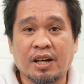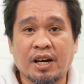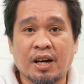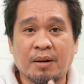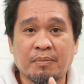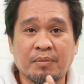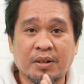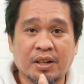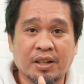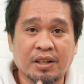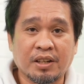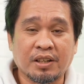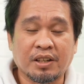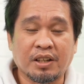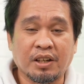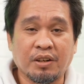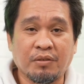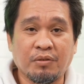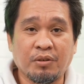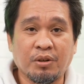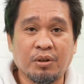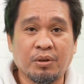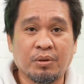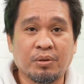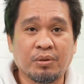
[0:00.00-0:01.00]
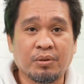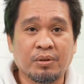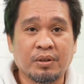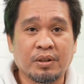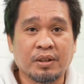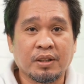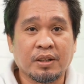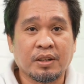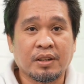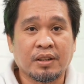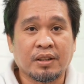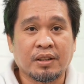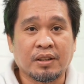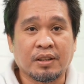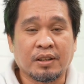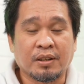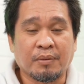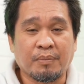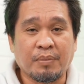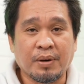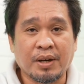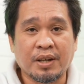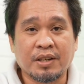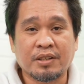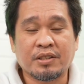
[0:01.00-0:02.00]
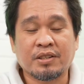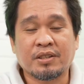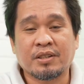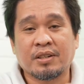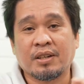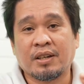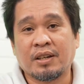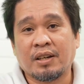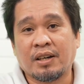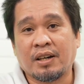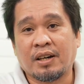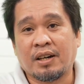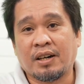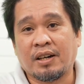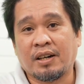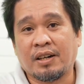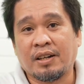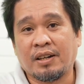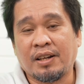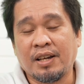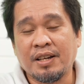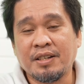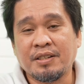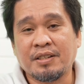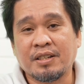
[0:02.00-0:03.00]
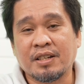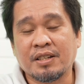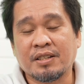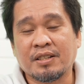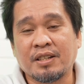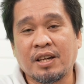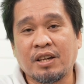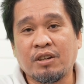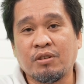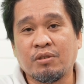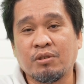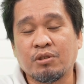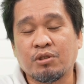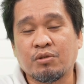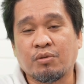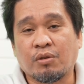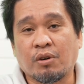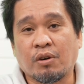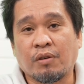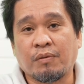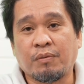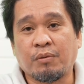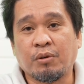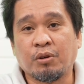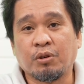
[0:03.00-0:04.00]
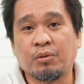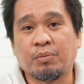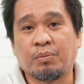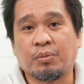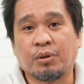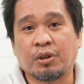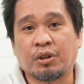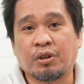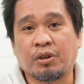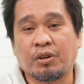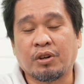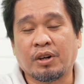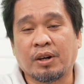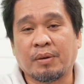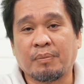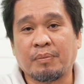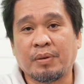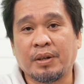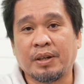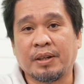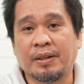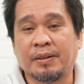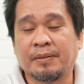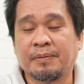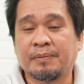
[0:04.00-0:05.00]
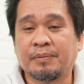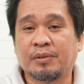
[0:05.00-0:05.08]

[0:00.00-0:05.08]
I'm gonna give you the best lenses they use for food photography.